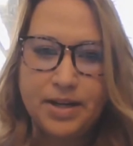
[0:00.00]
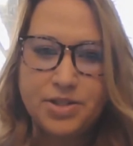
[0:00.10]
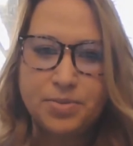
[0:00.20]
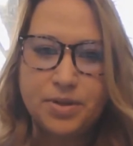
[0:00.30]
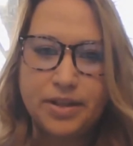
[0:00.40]

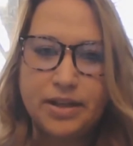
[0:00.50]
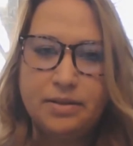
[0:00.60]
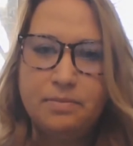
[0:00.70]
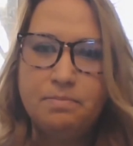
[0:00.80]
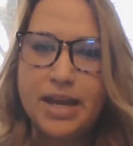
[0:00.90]
but it's
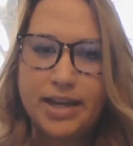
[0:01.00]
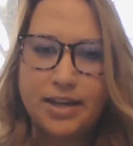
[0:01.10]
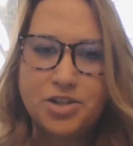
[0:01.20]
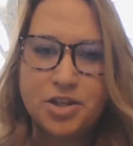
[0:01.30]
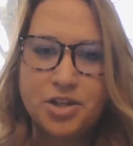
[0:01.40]
really
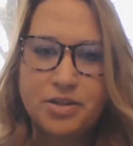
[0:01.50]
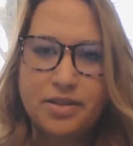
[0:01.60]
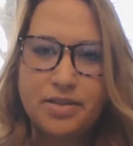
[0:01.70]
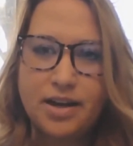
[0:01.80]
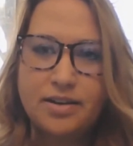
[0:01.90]
making sure
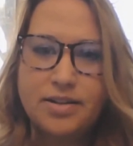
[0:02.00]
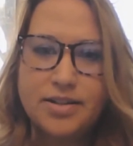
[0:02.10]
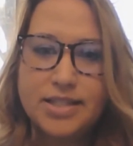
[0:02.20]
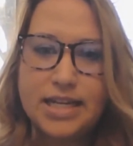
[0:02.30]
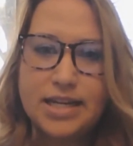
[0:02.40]
that they
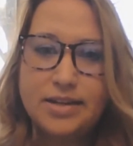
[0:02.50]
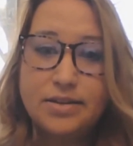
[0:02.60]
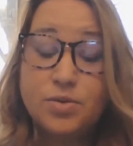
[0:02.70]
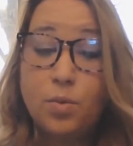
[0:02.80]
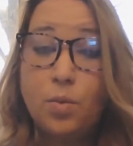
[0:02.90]

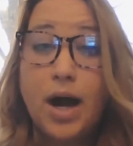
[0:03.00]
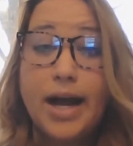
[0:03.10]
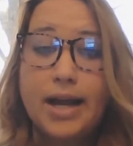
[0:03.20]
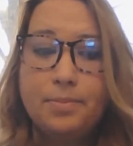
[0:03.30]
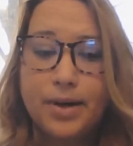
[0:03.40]
understand
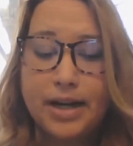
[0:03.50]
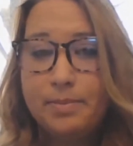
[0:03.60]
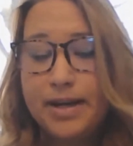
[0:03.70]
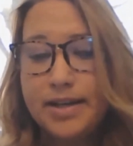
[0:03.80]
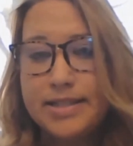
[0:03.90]
why I'm
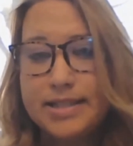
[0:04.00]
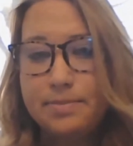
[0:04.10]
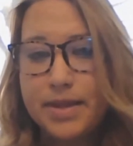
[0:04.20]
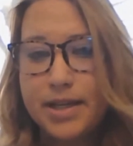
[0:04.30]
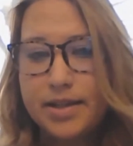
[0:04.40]
recommending
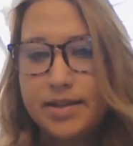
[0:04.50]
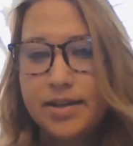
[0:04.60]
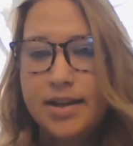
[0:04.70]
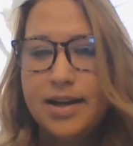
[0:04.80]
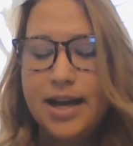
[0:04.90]

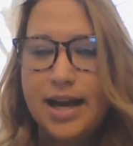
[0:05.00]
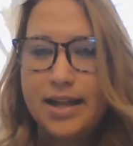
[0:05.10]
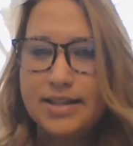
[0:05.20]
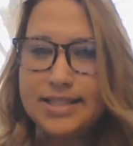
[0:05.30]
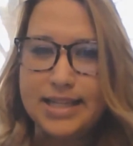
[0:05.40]
something
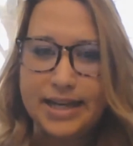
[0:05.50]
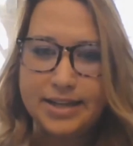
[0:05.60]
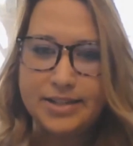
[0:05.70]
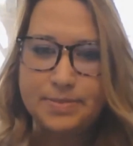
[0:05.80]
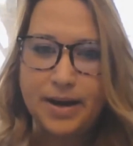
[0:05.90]
and the
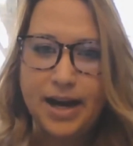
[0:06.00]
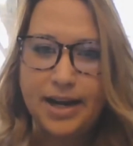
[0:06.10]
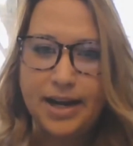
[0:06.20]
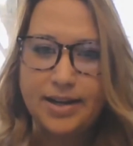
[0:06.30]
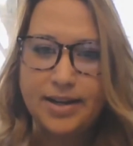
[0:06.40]
science
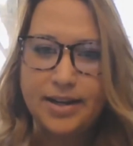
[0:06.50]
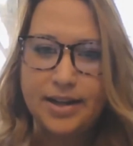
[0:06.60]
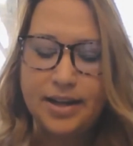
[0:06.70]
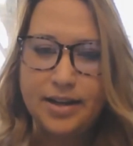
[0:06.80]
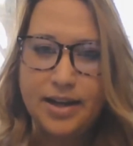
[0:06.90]
behind
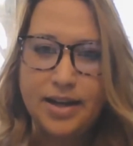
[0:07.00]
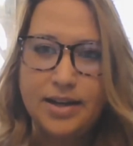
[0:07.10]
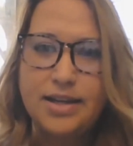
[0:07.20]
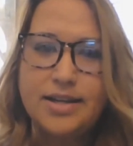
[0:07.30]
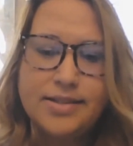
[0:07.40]
it in
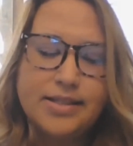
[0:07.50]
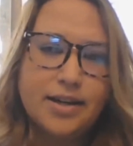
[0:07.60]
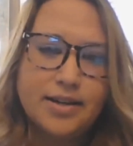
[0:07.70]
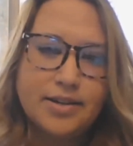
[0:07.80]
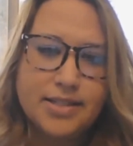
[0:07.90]
a easy
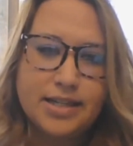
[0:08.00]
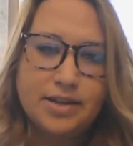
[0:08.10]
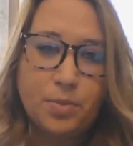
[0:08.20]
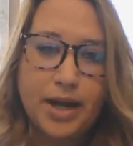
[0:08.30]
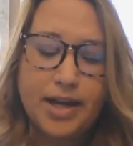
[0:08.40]
to
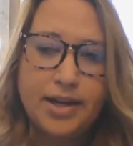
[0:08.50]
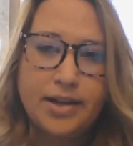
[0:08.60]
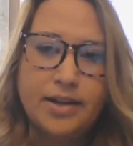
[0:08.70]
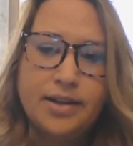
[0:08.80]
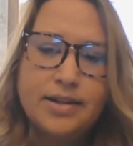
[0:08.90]
understand way.